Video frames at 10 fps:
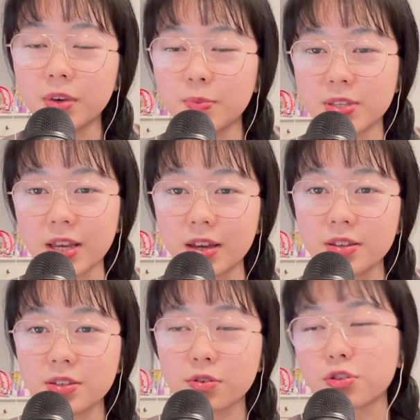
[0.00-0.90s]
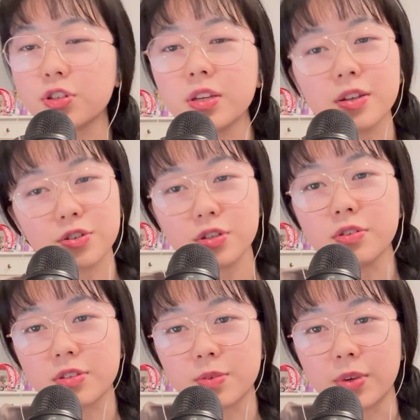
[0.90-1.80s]
obsessed or she she
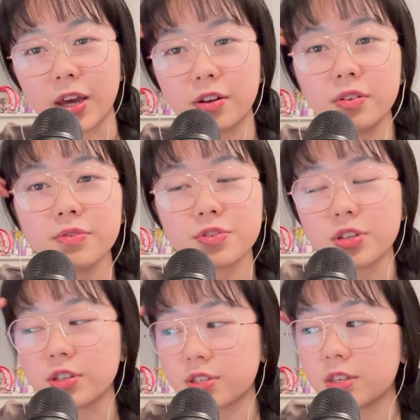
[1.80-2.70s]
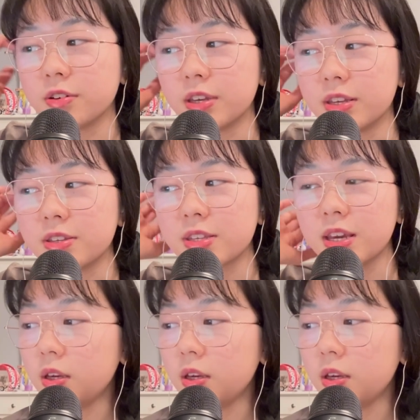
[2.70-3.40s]
used to be i don't know if she still is